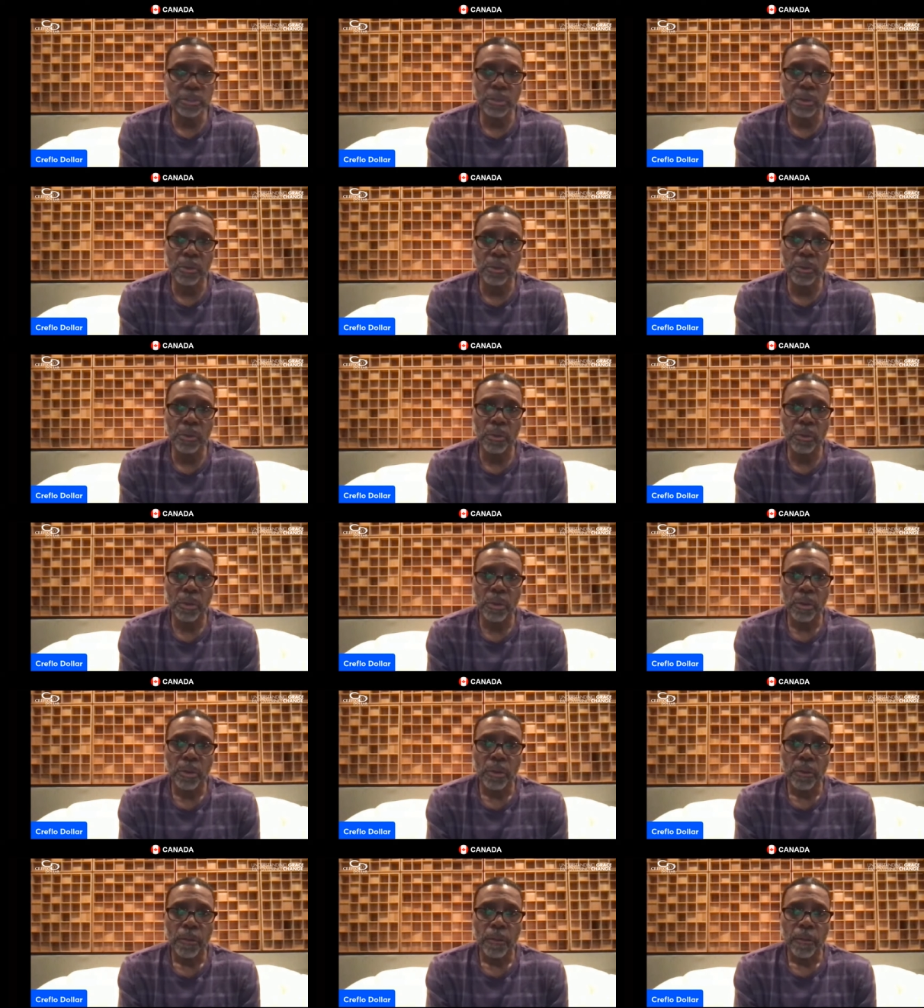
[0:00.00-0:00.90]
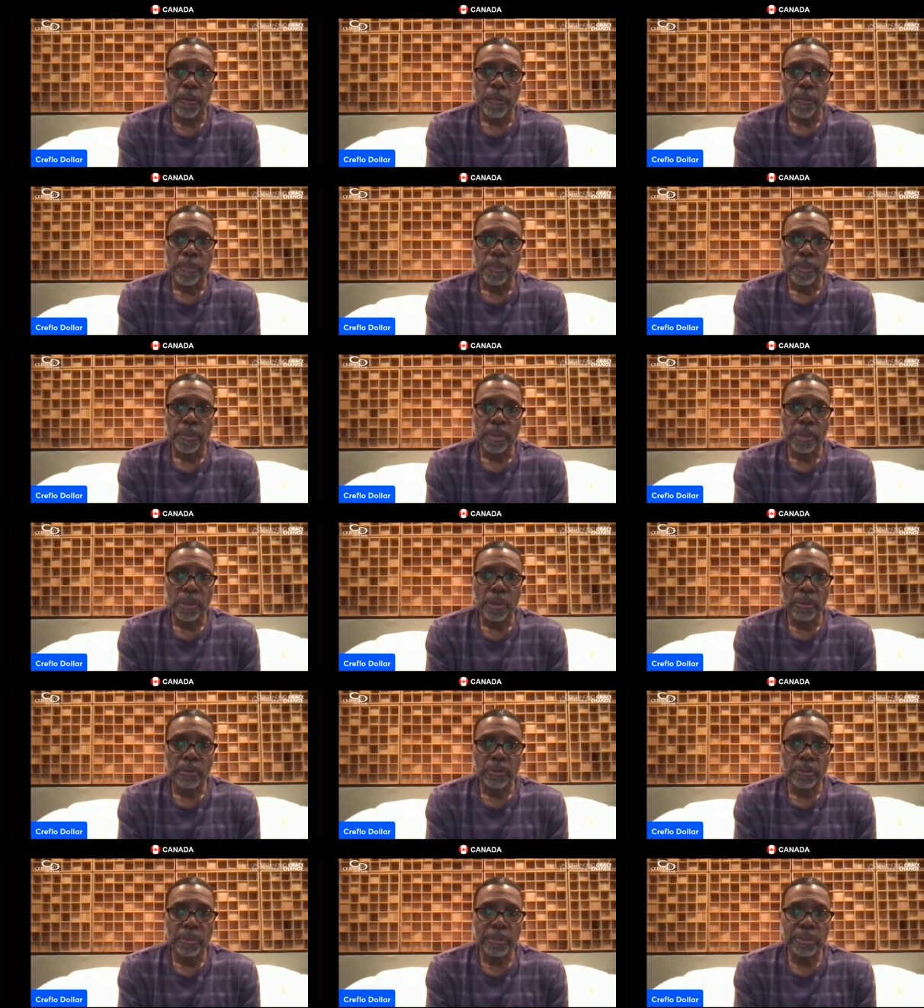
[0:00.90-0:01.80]
so, you
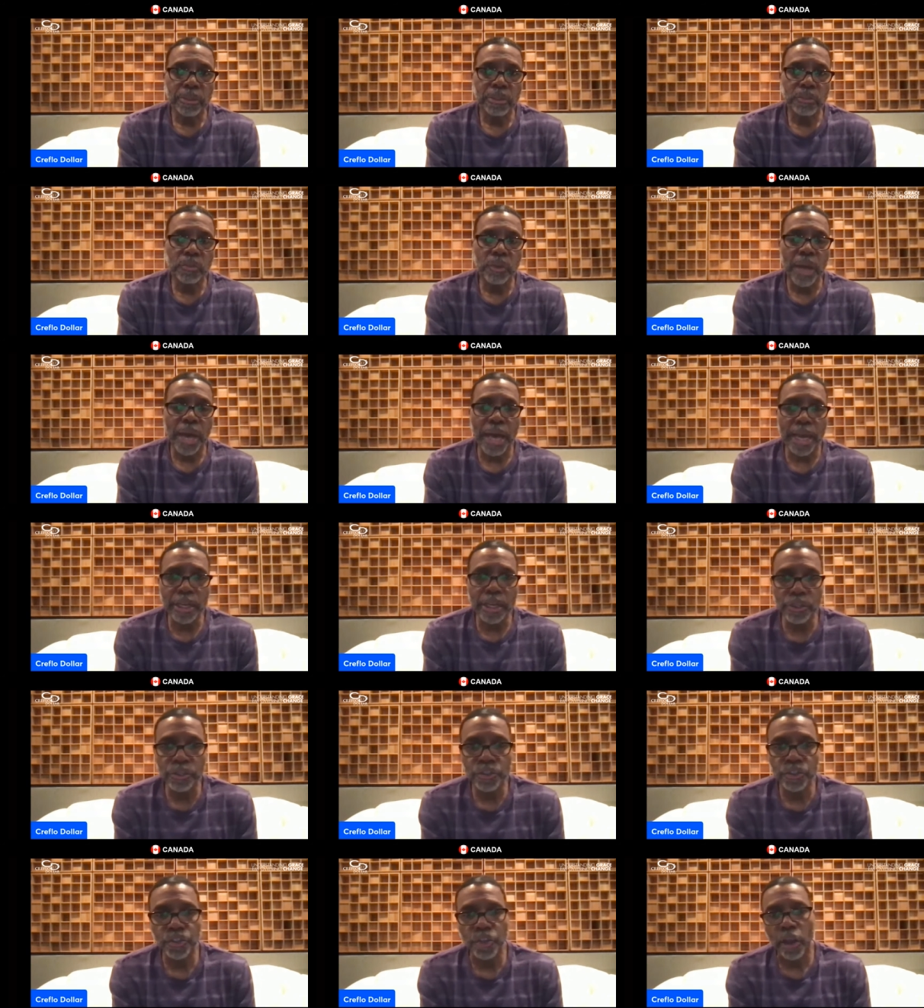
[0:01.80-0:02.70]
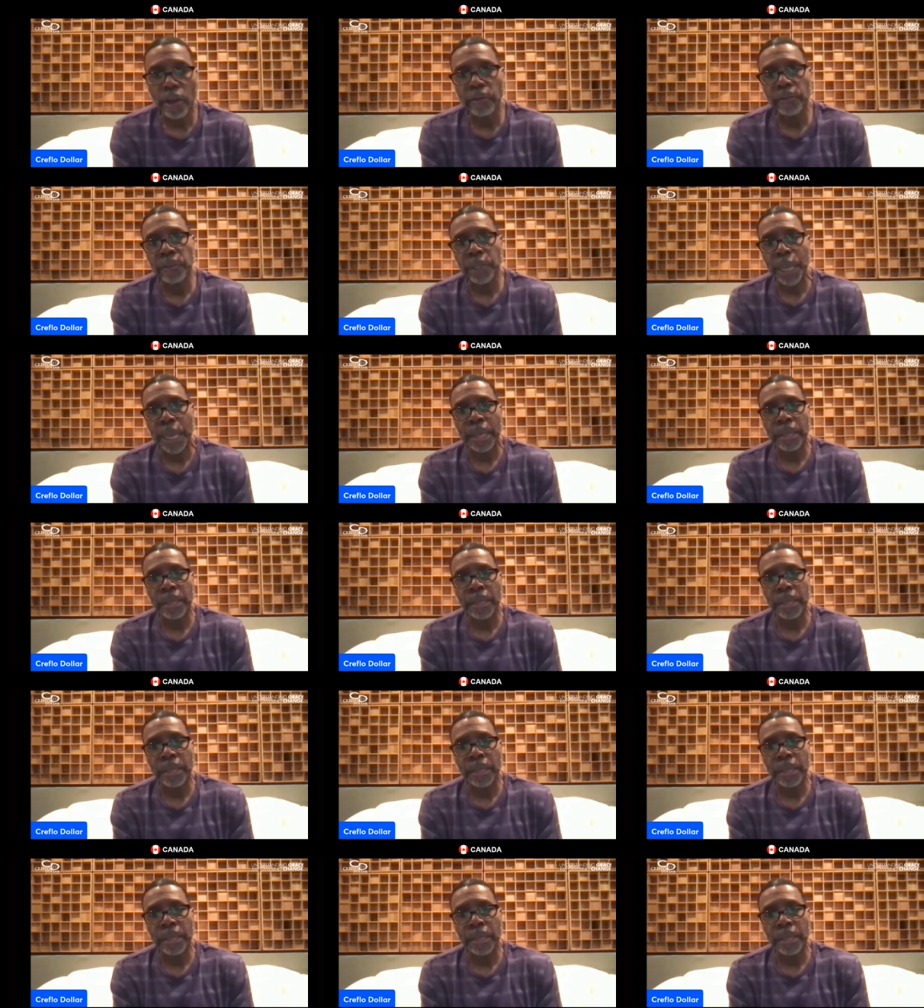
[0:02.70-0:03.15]
know, somebody says, well, how do you start